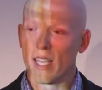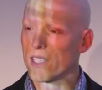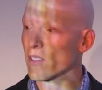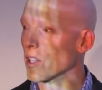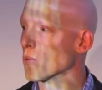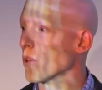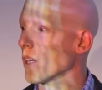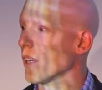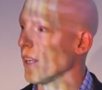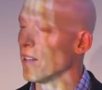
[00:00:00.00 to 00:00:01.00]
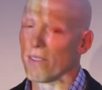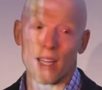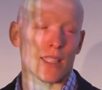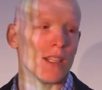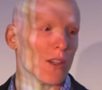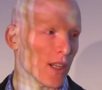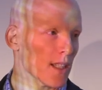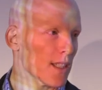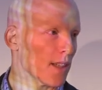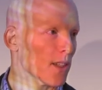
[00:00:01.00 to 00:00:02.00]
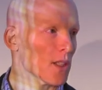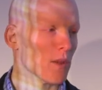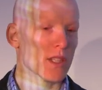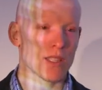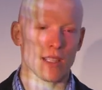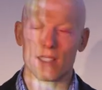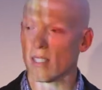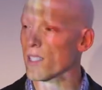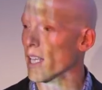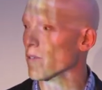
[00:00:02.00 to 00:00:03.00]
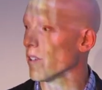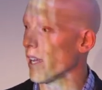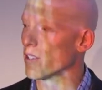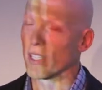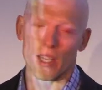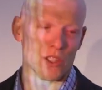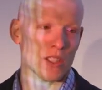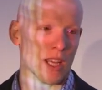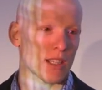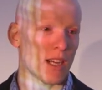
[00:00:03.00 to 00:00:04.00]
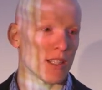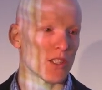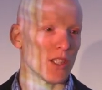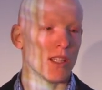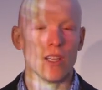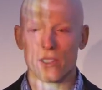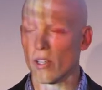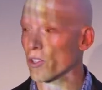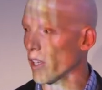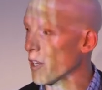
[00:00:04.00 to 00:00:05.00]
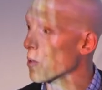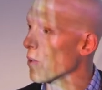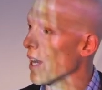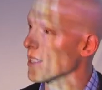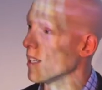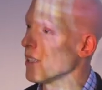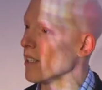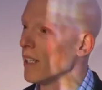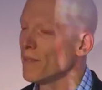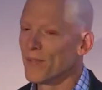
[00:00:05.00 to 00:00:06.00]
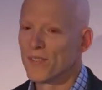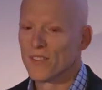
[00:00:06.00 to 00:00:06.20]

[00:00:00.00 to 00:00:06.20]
He starts working in Avanti Learning Centers, which is a successful education technology social enterprise in India.